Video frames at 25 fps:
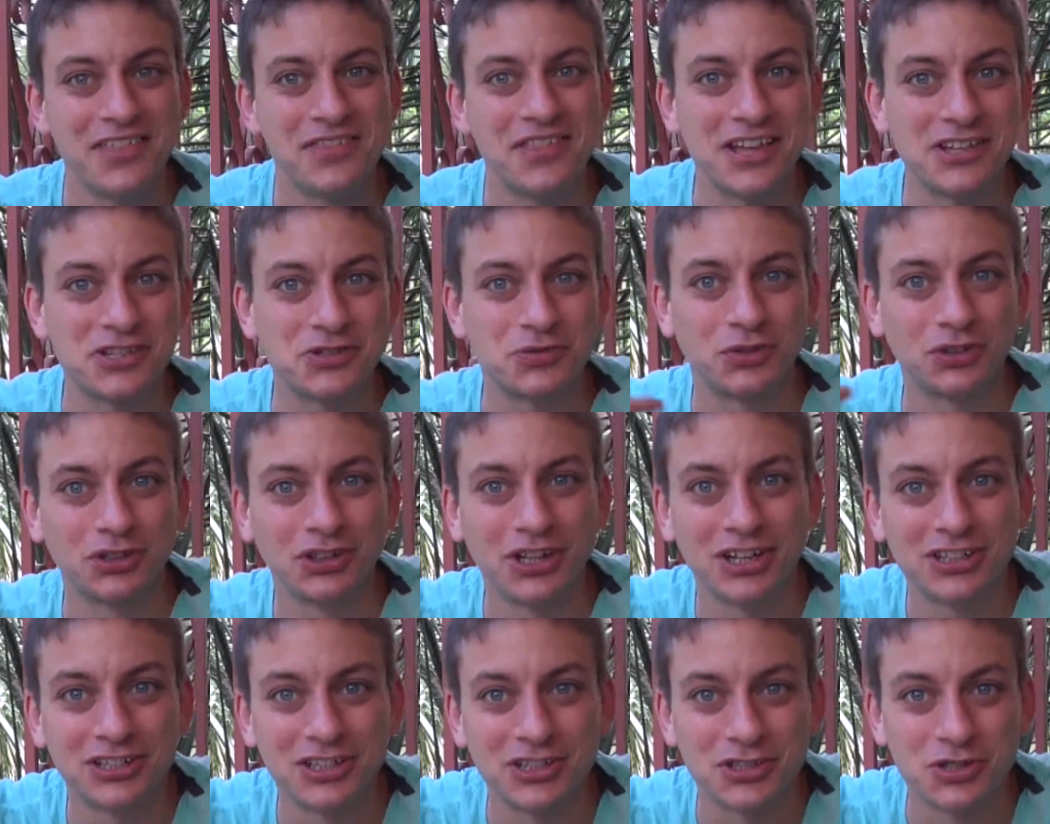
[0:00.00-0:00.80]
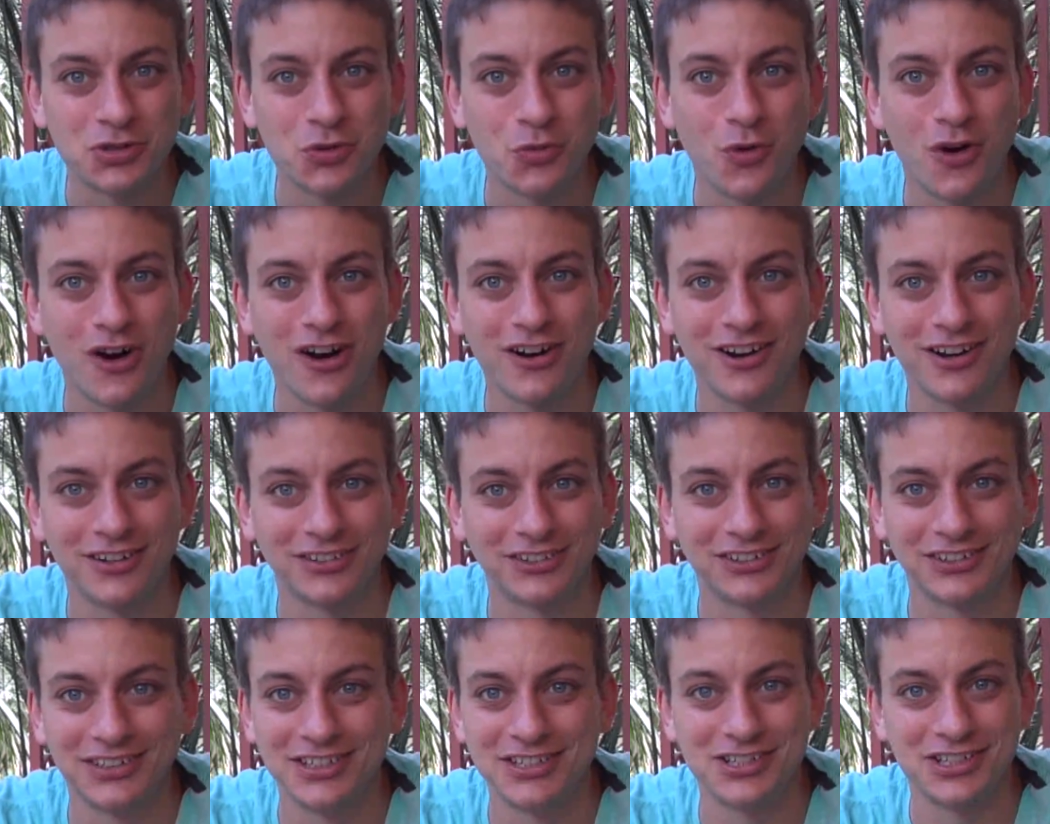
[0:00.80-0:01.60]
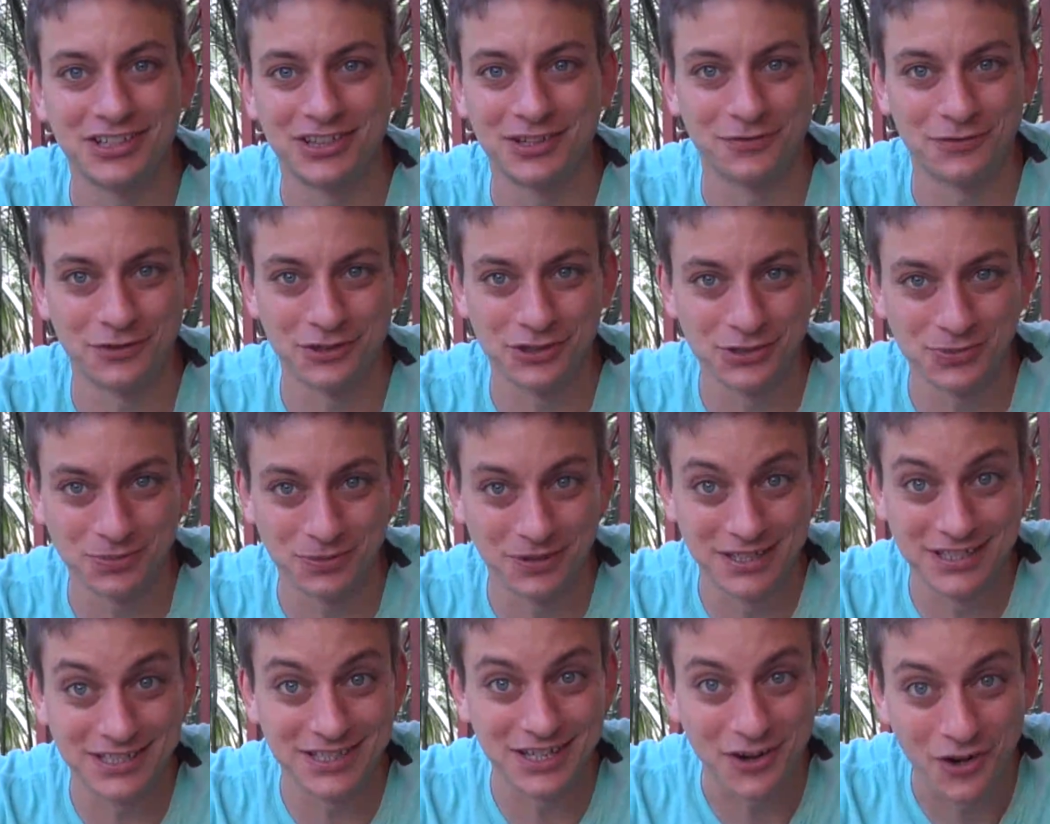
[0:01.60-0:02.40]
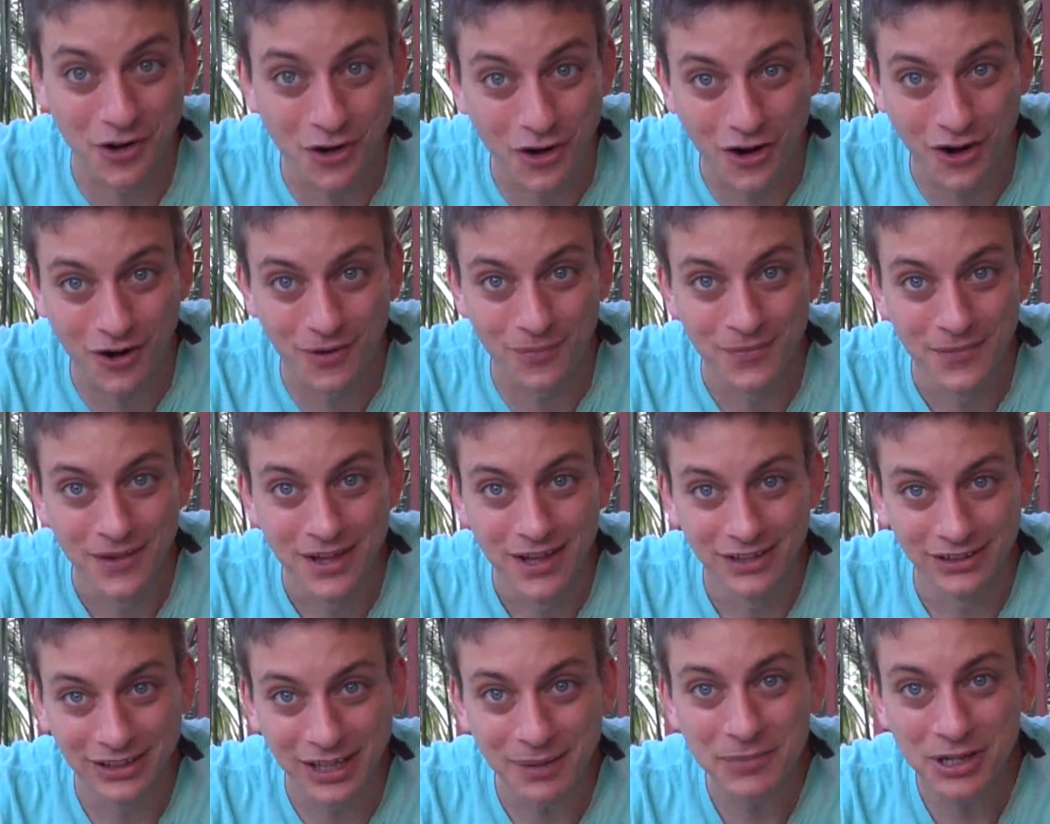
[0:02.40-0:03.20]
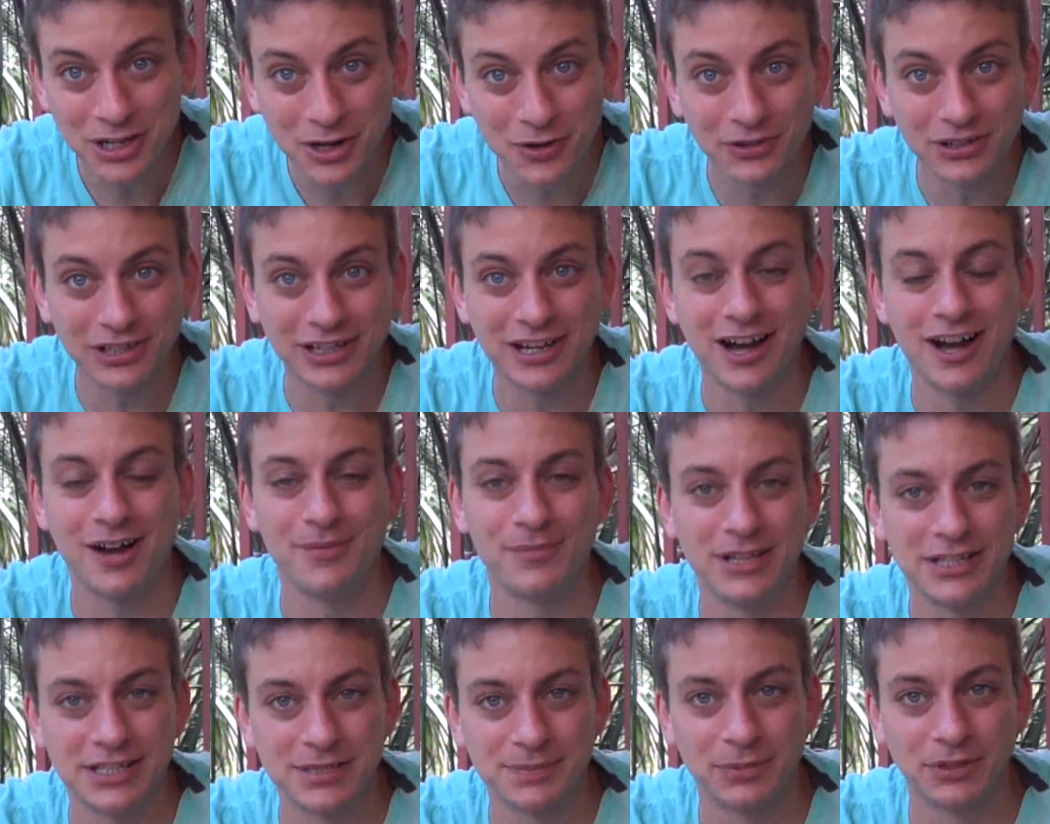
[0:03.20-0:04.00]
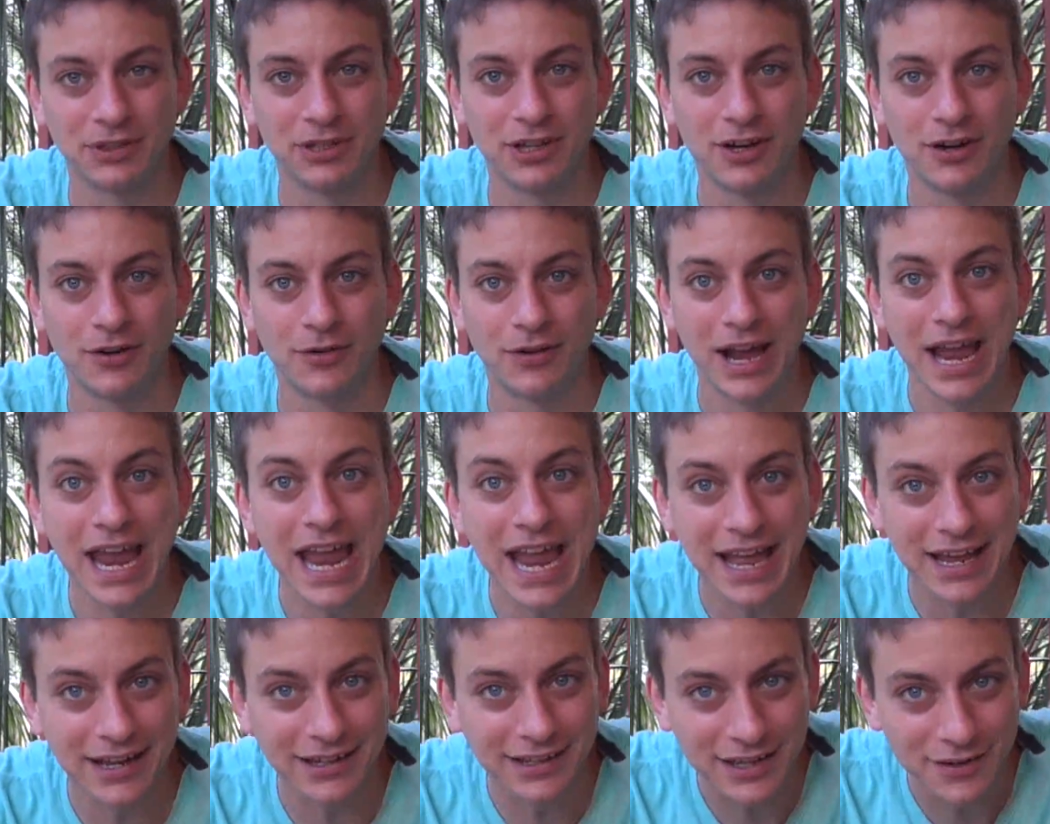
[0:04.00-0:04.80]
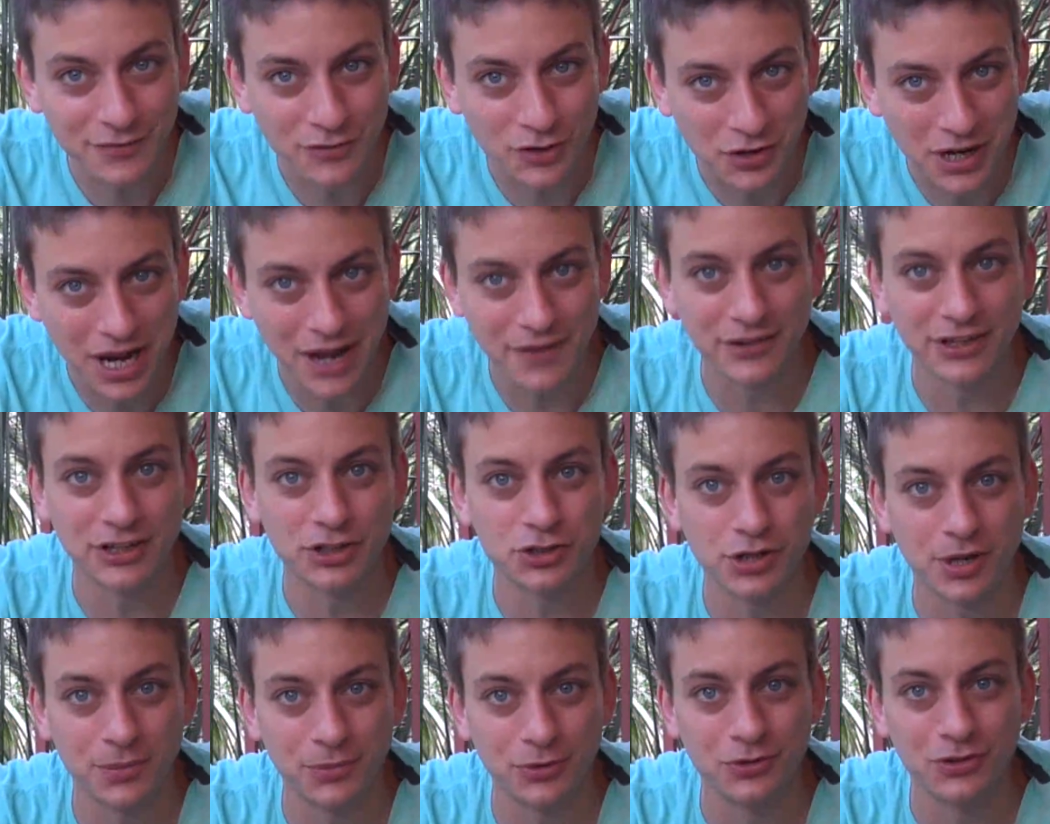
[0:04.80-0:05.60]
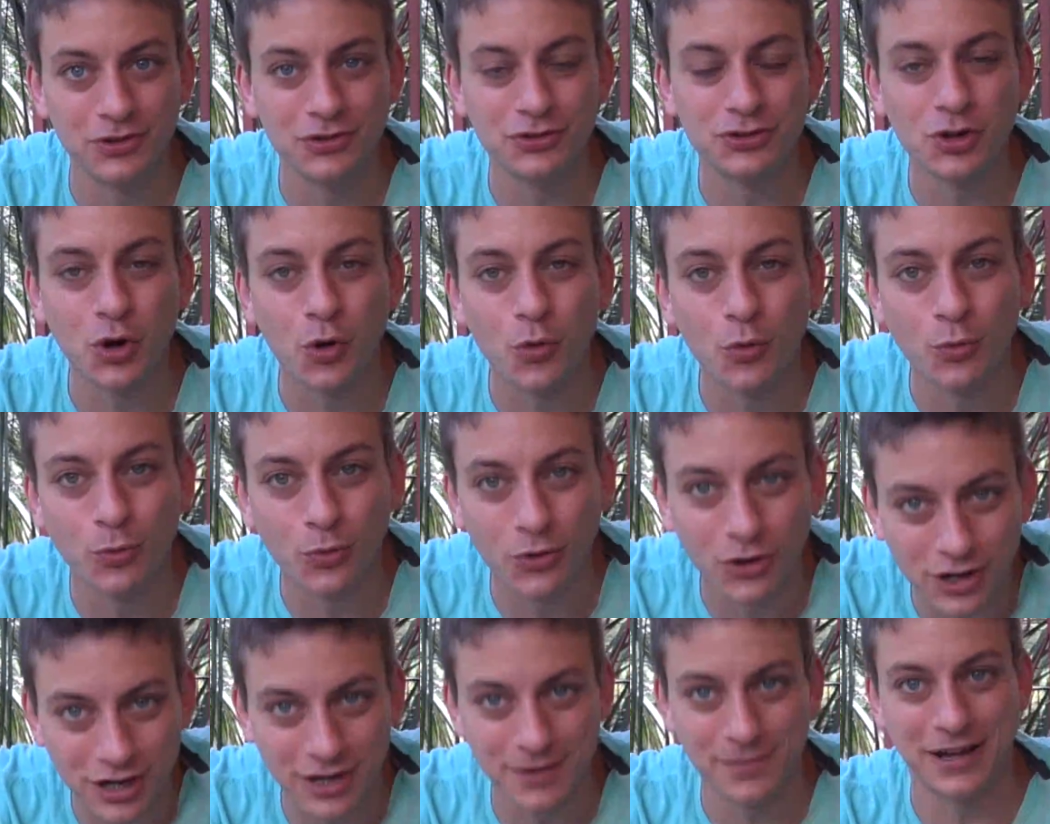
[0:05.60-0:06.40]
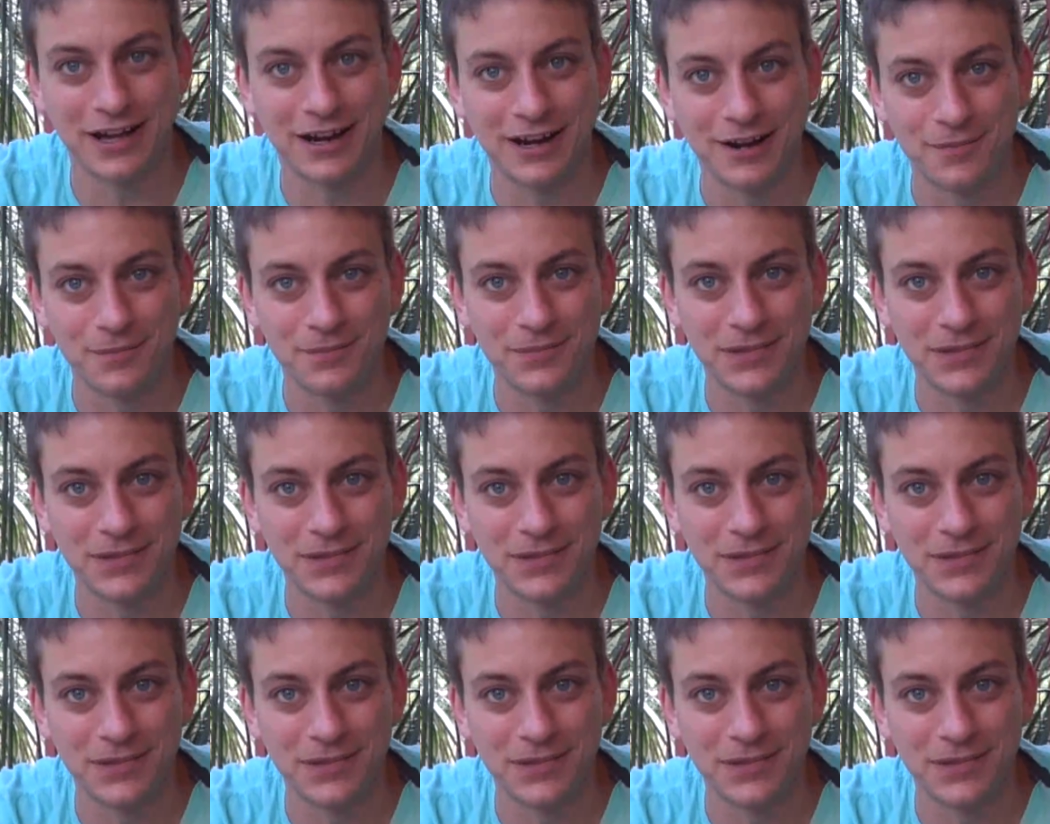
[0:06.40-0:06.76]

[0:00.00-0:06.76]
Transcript: that's reluctant to walk on the leash in the first place at all? Let me know in the comments below. And if you're having trouble, don't worry about it,